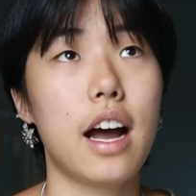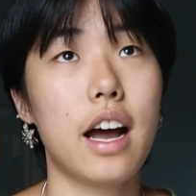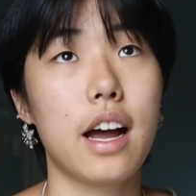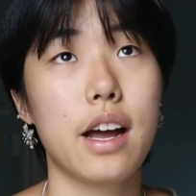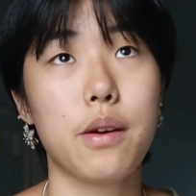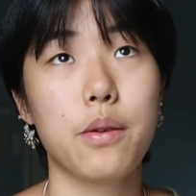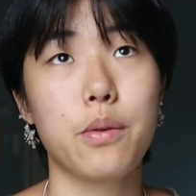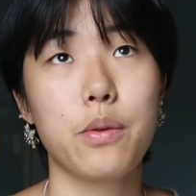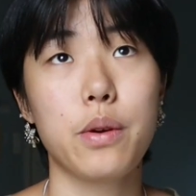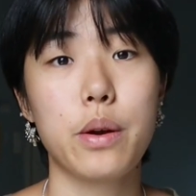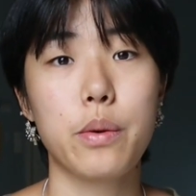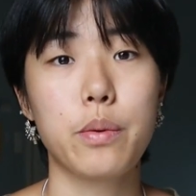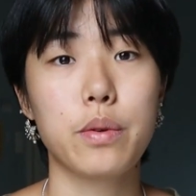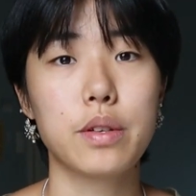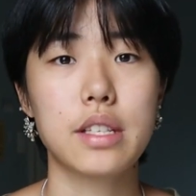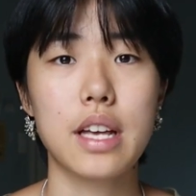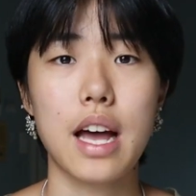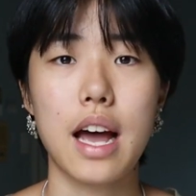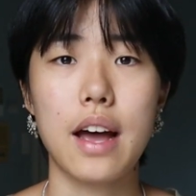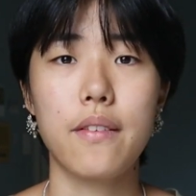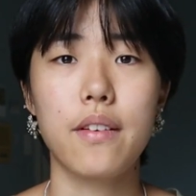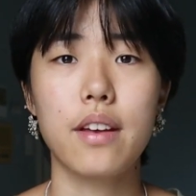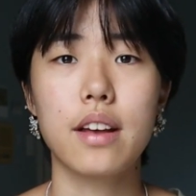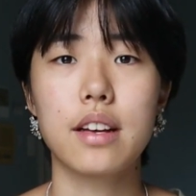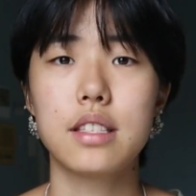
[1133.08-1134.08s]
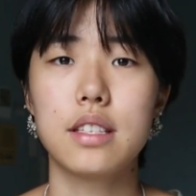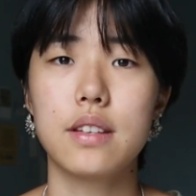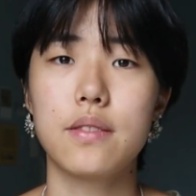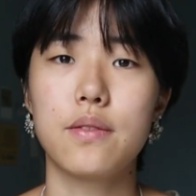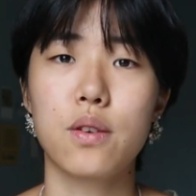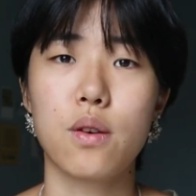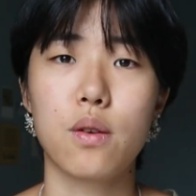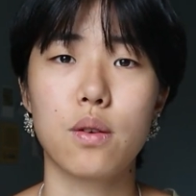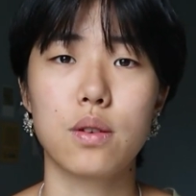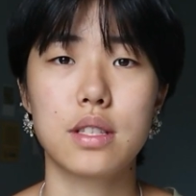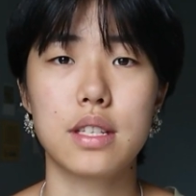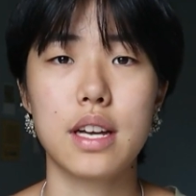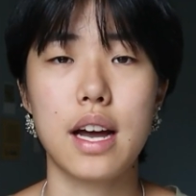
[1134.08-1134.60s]
it was having a
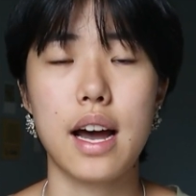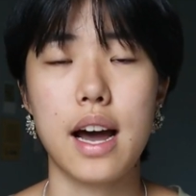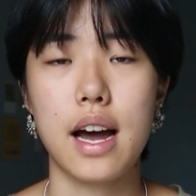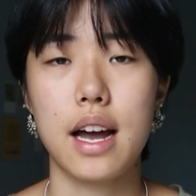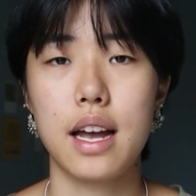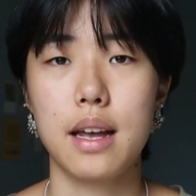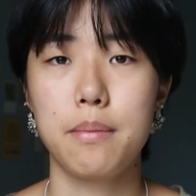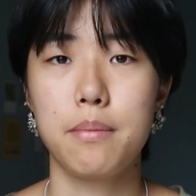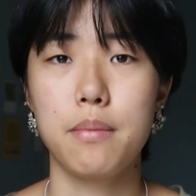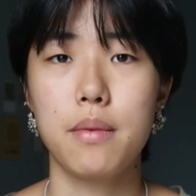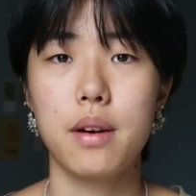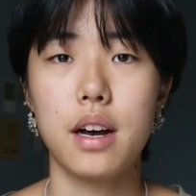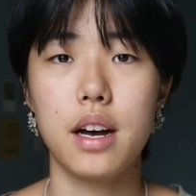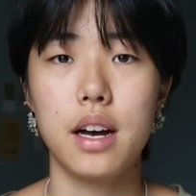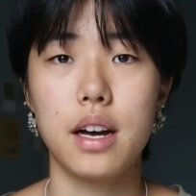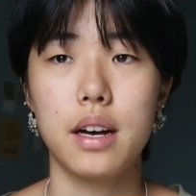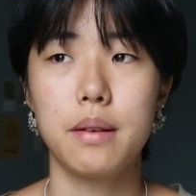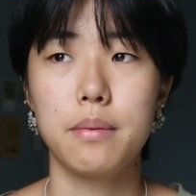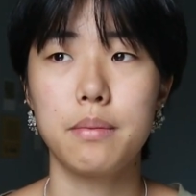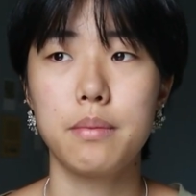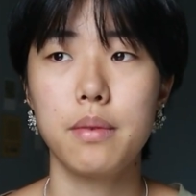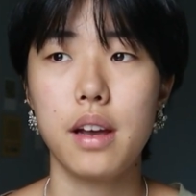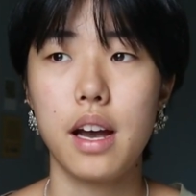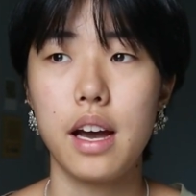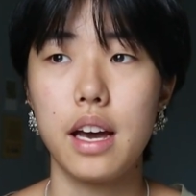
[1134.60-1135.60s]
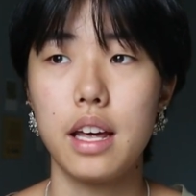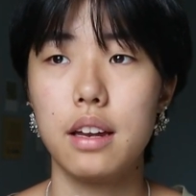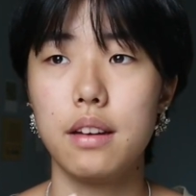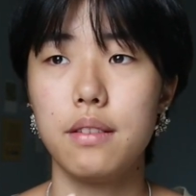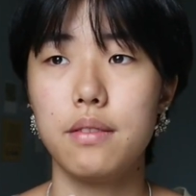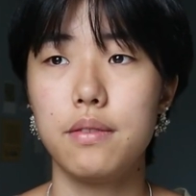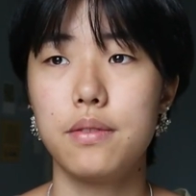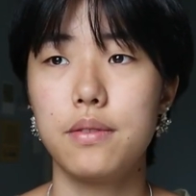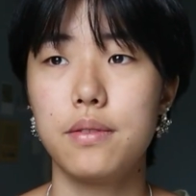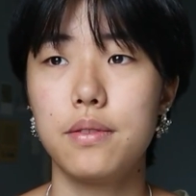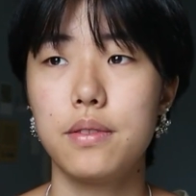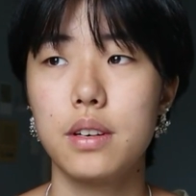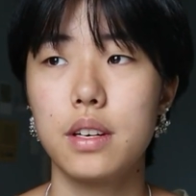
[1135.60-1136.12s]
difficult time kind
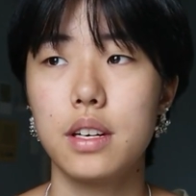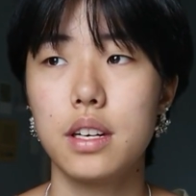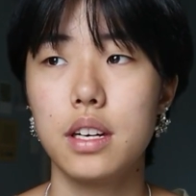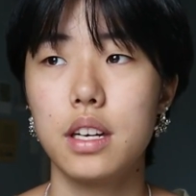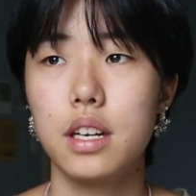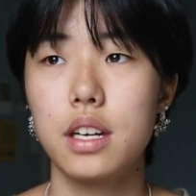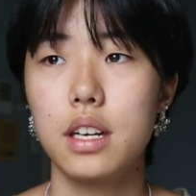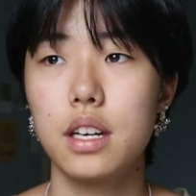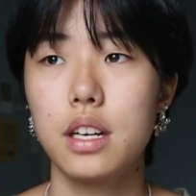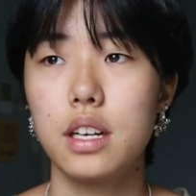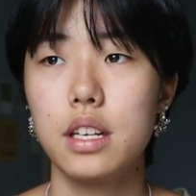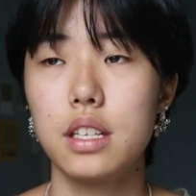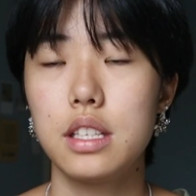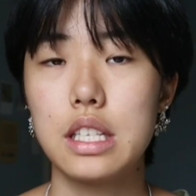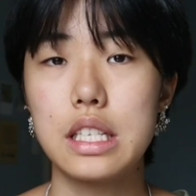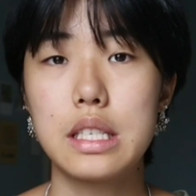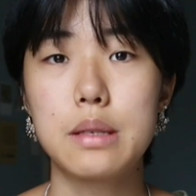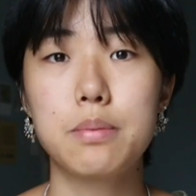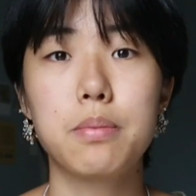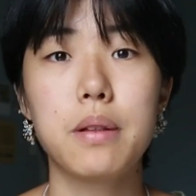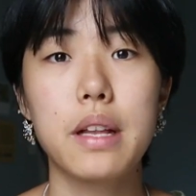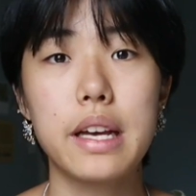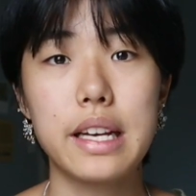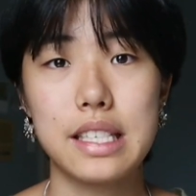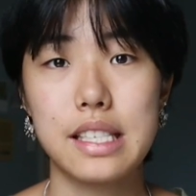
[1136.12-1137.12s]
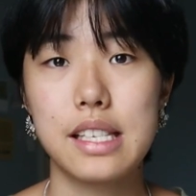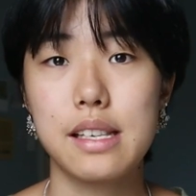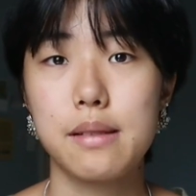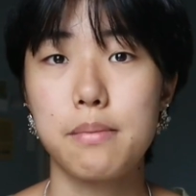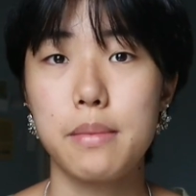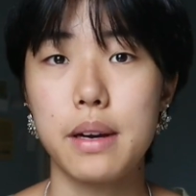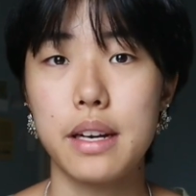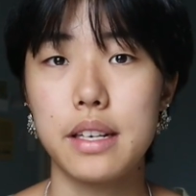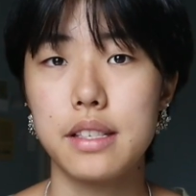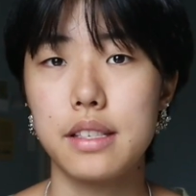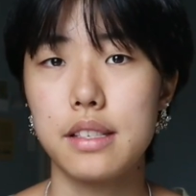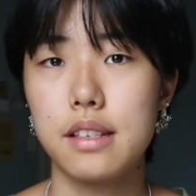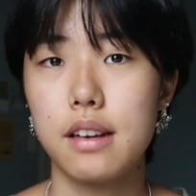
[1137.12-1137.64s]
of displacing
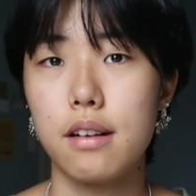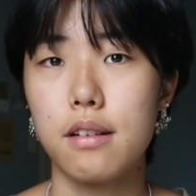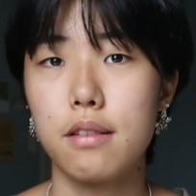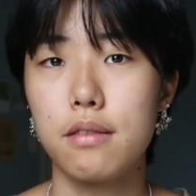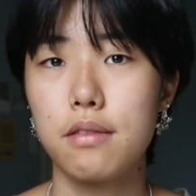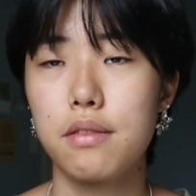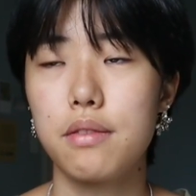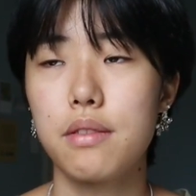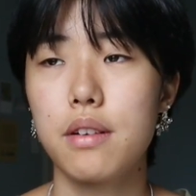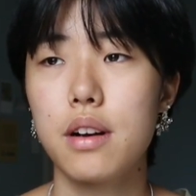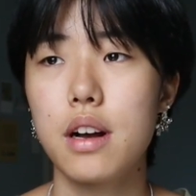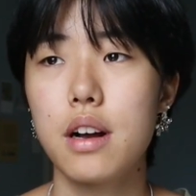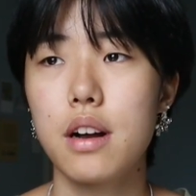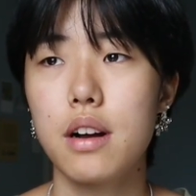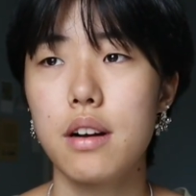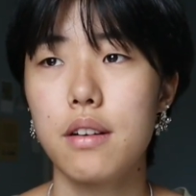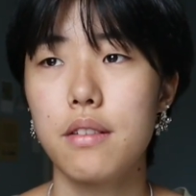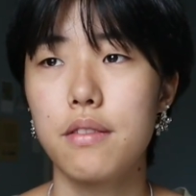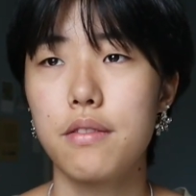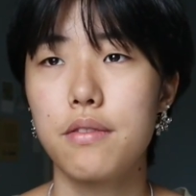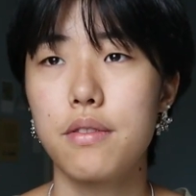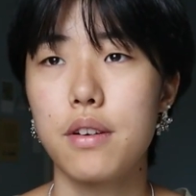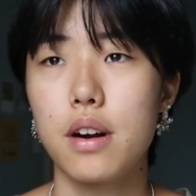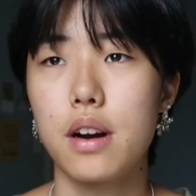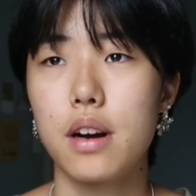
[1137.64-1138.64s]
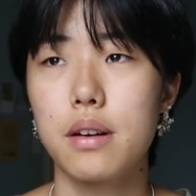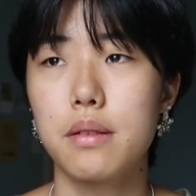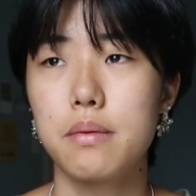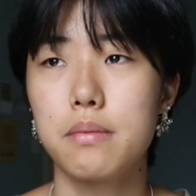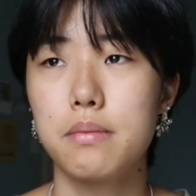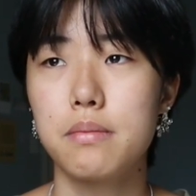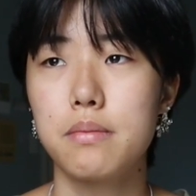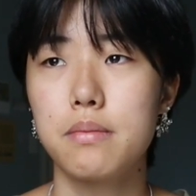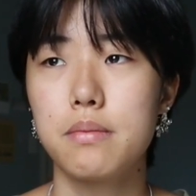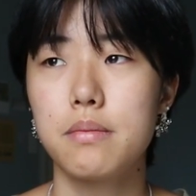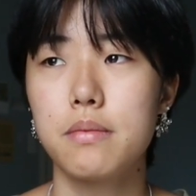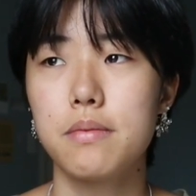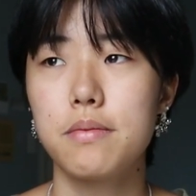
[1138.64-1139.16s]
myself
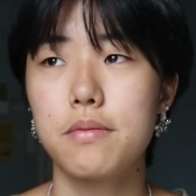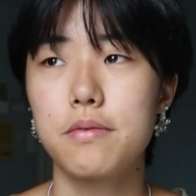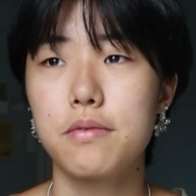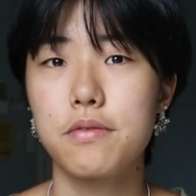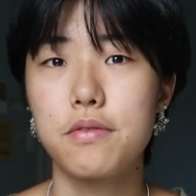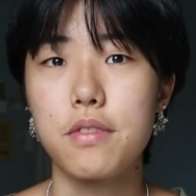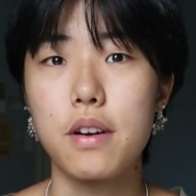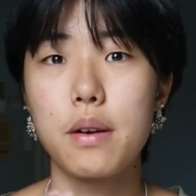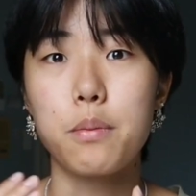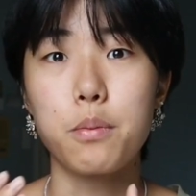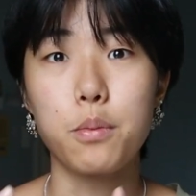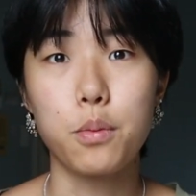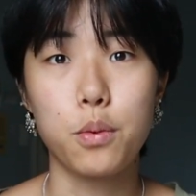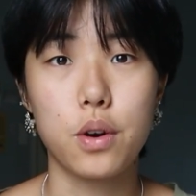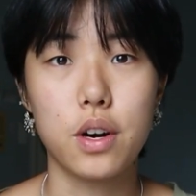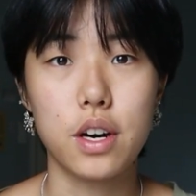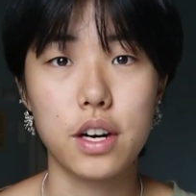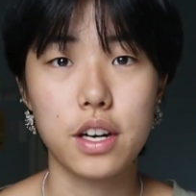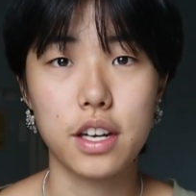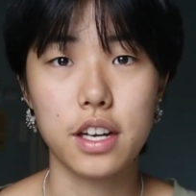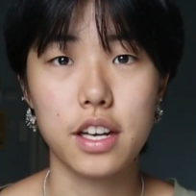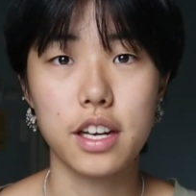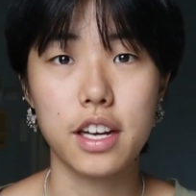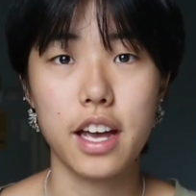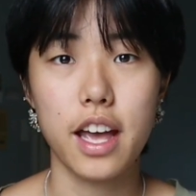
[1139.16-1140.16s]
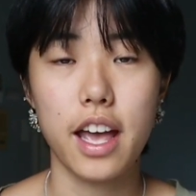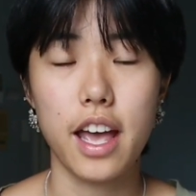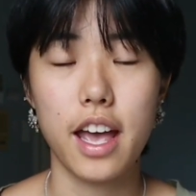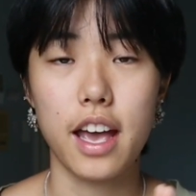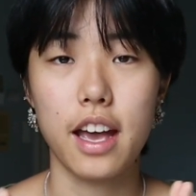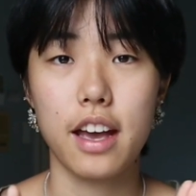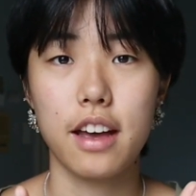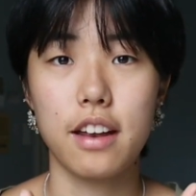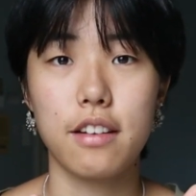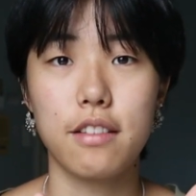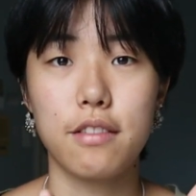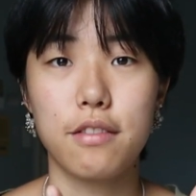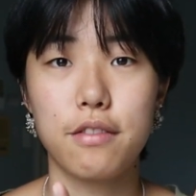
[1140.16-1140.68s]
from work
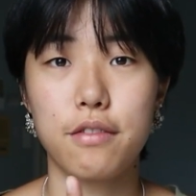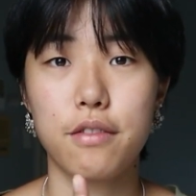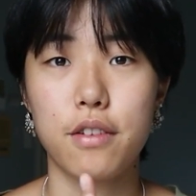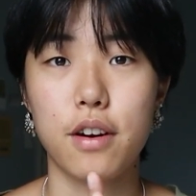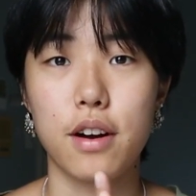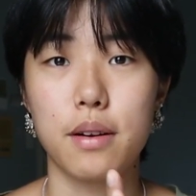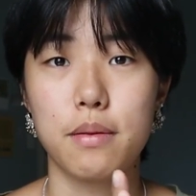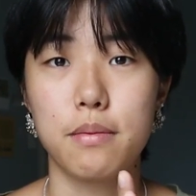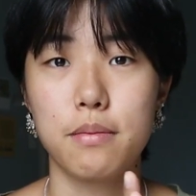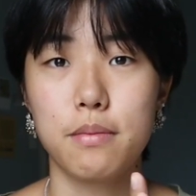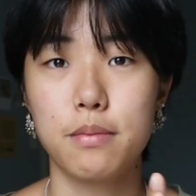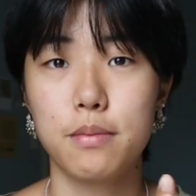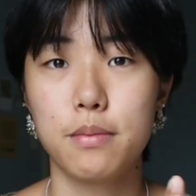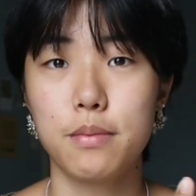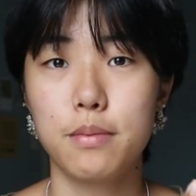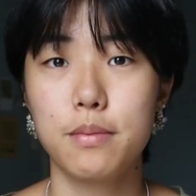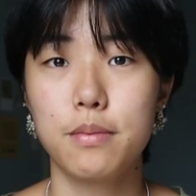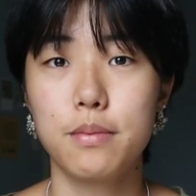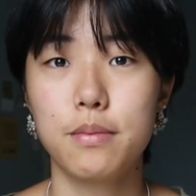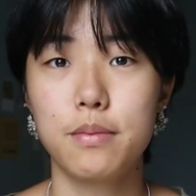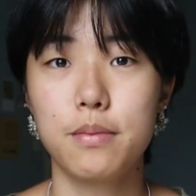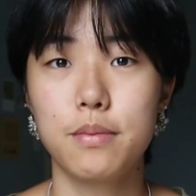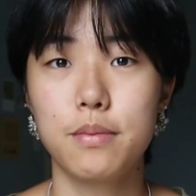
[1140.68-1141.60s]
and from